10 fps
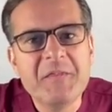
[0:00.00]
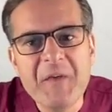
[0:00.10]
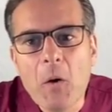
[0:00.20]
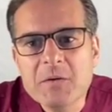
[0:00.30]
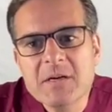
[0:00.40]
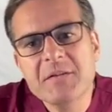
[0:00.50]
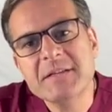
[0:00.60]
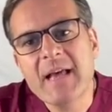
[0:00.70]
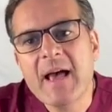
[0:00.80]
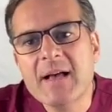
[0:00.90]
Those are the
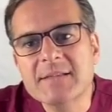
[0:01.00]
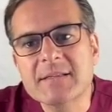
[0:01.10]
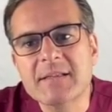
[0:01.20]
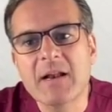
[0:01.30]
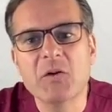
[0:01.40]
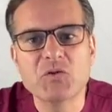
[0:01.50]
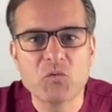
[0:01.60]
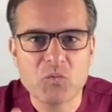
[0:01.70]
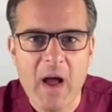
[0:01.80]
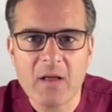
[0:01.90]
tasks that are
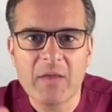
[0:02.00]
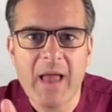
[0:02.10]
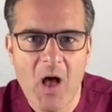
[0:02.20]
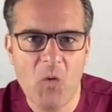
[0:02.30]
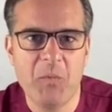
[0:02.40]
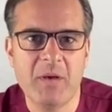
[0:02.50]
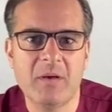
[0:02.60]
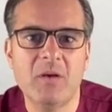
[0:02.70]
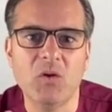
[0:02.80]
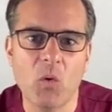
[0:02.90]
directly
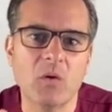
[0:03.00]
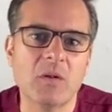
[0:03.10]
helping your